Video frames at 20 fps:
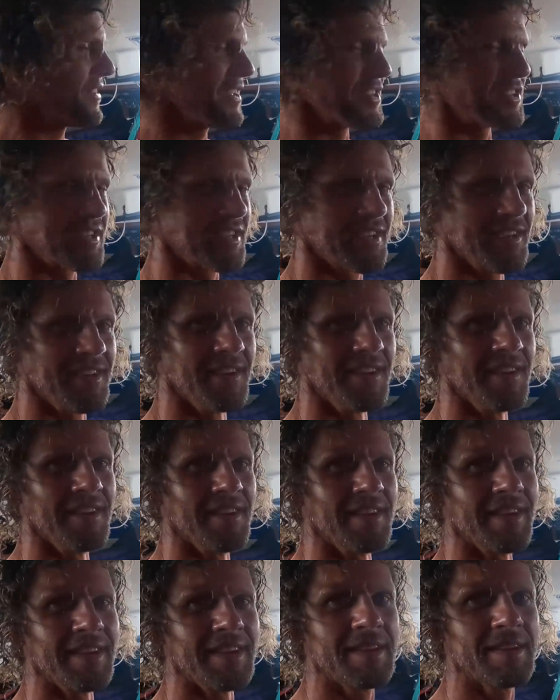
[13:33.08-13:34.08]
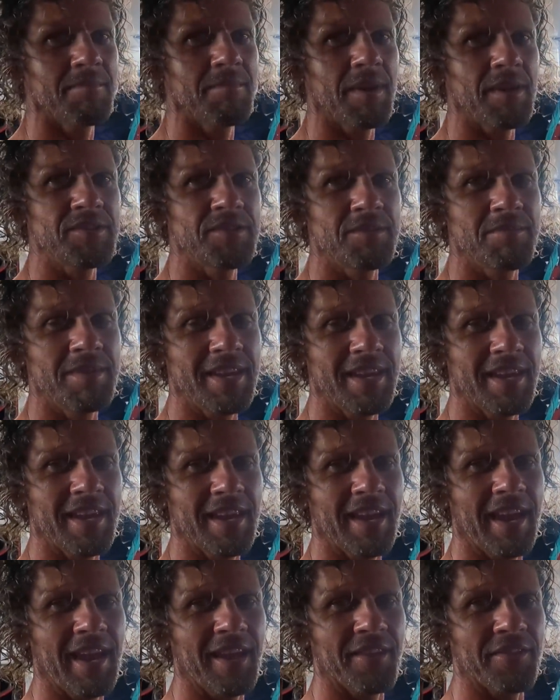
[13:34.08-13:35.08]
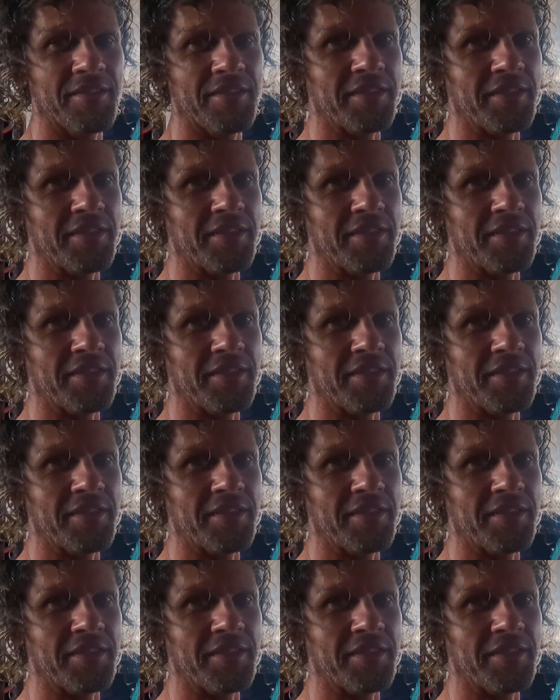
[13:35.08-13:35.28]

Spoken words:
fish. Mind you, me out